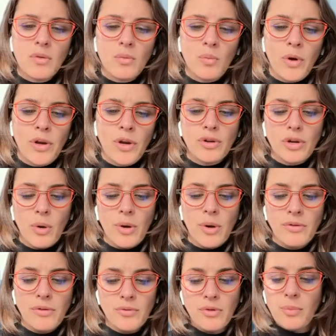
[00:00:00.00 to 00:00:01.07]
when you're
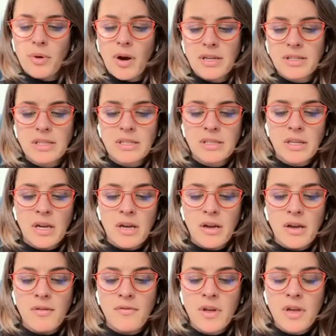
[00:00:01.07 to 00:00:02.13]
going through the process
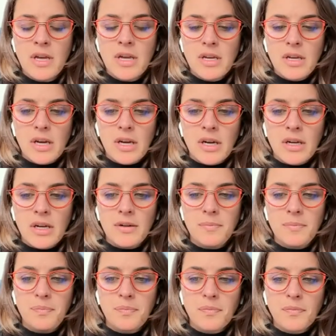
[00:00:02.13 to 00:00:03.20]
of um,